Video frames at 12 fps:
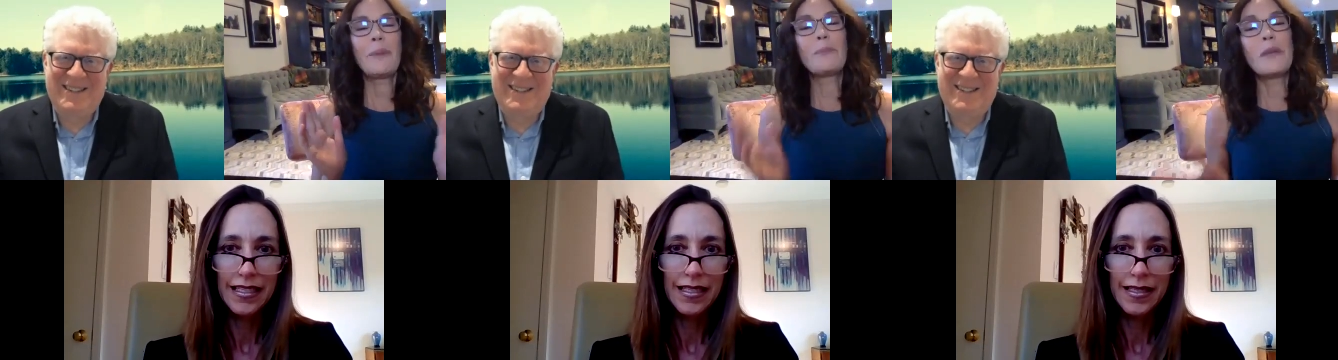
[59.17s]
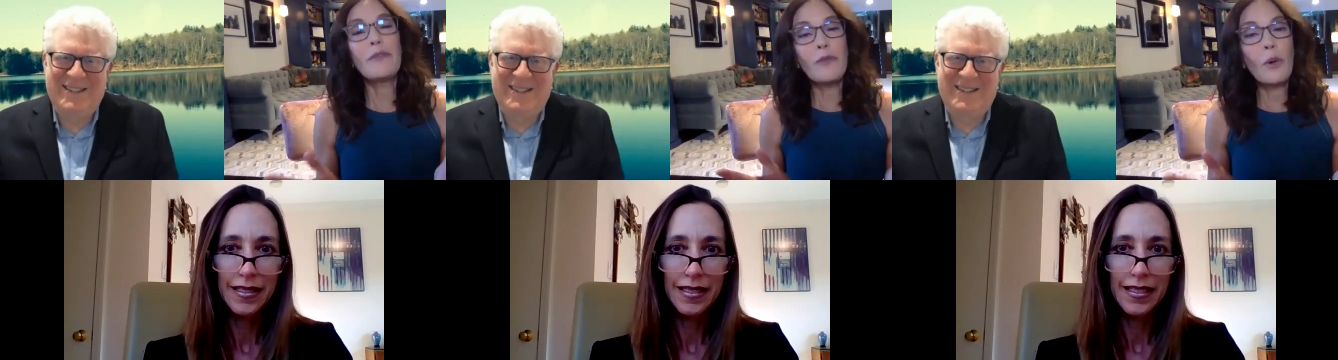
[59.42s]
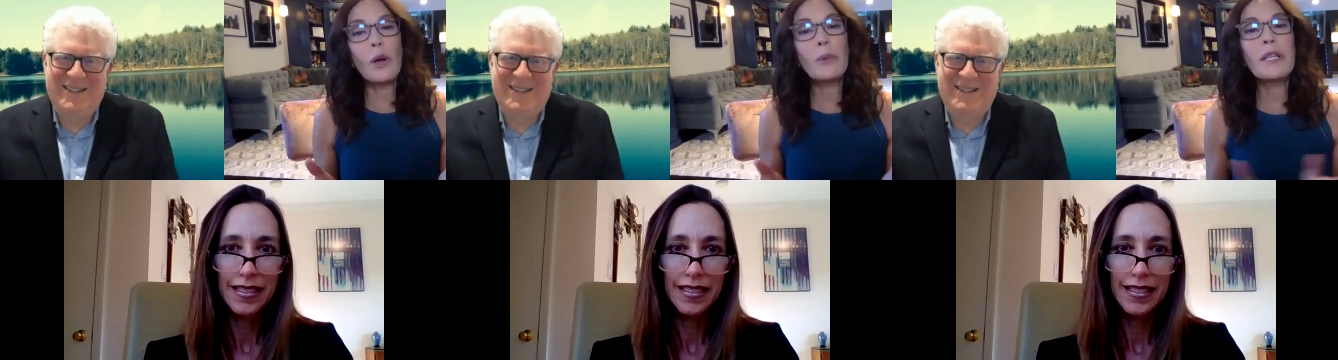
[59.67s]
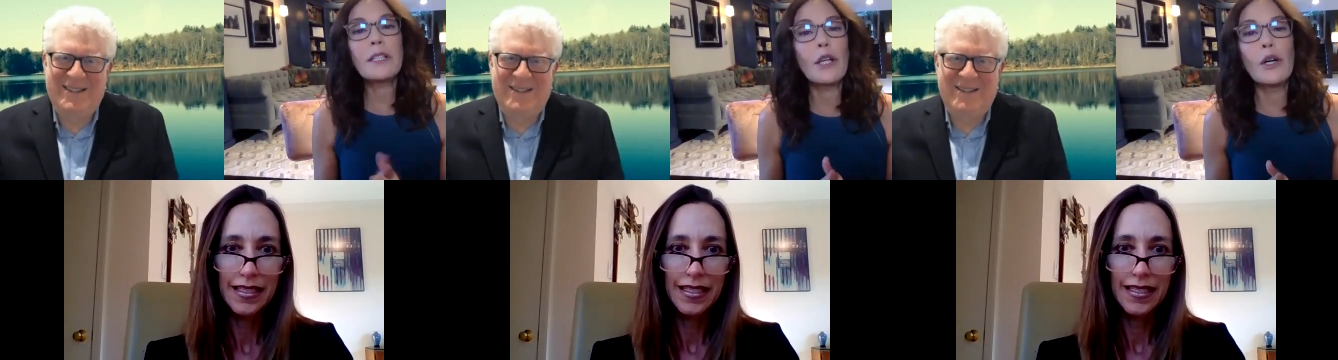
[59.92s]
Speaker 1: Before we
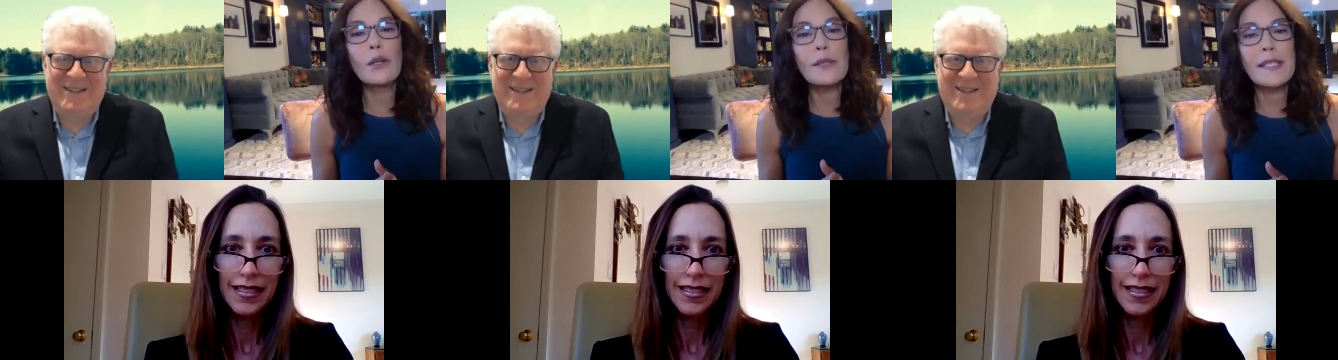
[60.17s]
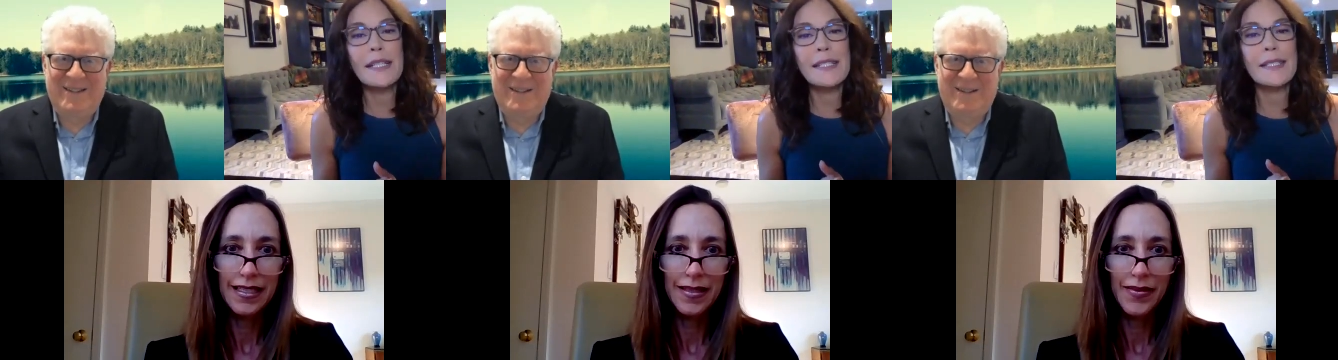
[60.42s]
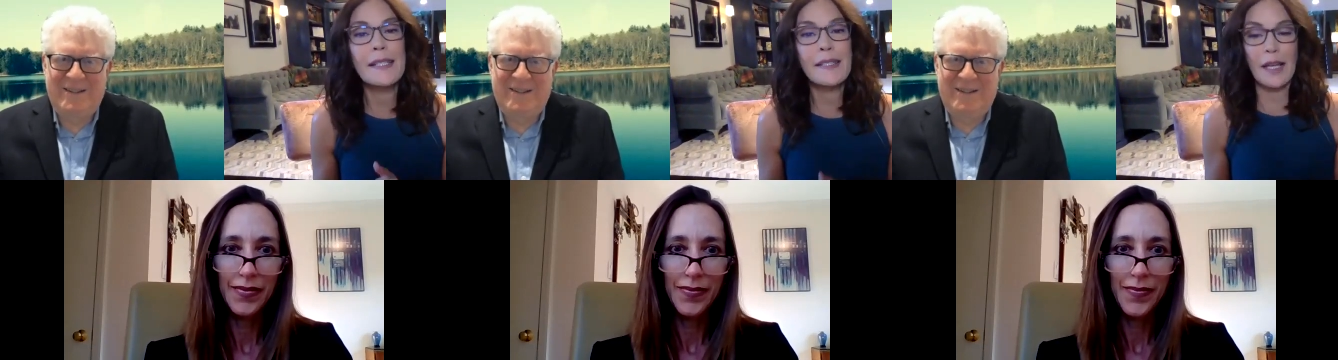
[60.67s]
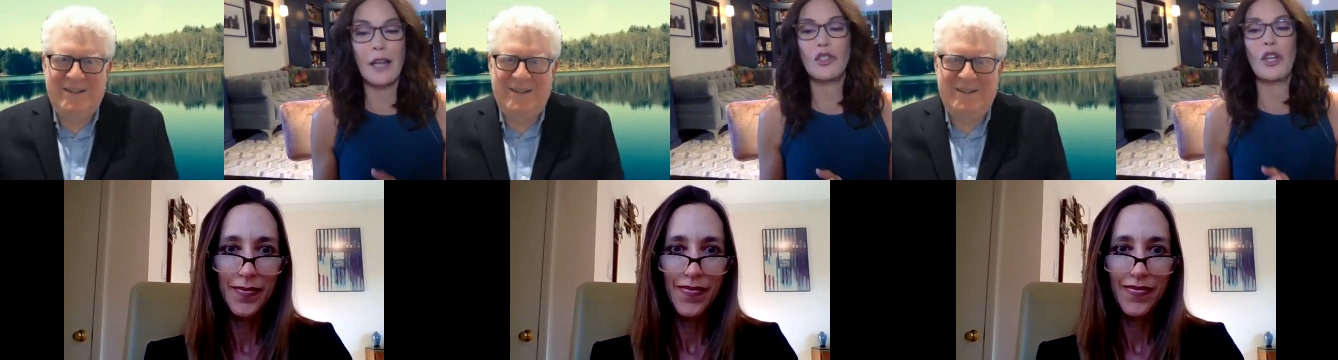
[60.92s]
close this
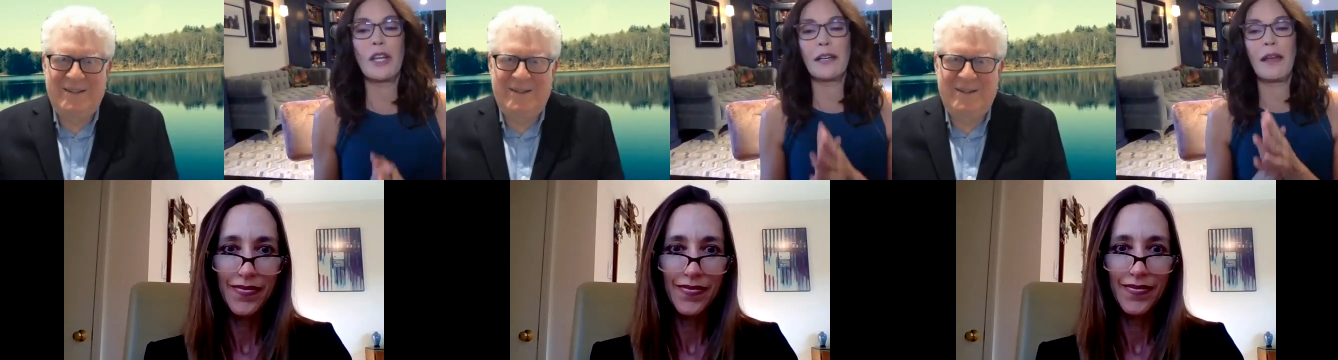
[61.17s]
discussion,